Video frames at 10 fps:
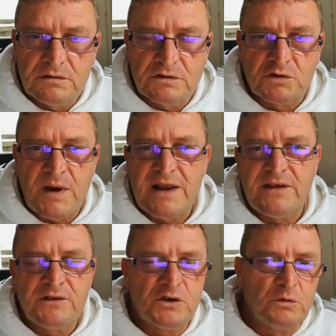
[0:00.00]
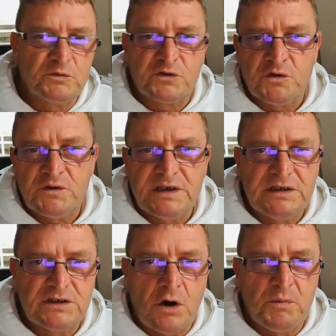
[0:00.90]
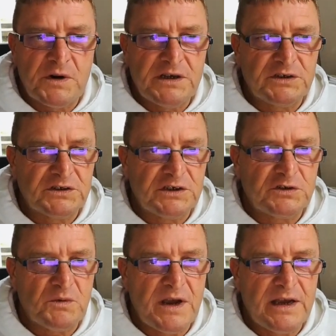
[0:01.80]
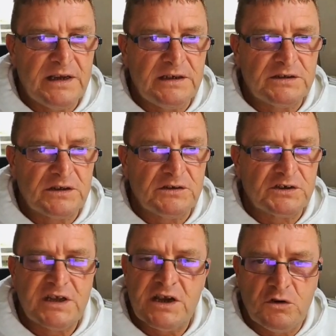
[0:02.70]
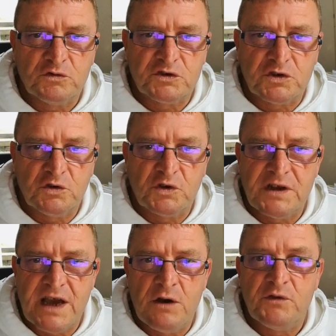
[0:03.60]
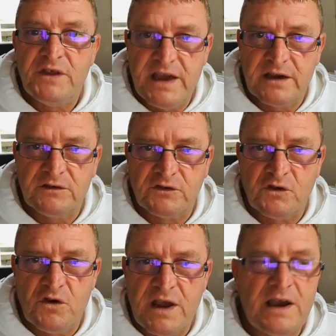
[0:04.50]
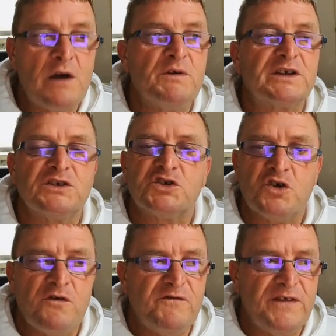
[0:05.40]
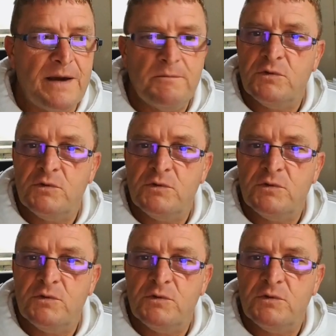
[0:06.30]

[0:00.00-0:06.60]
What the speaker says: So anything that comes through these operations this way is the stakeholders are looking at how it can serve them,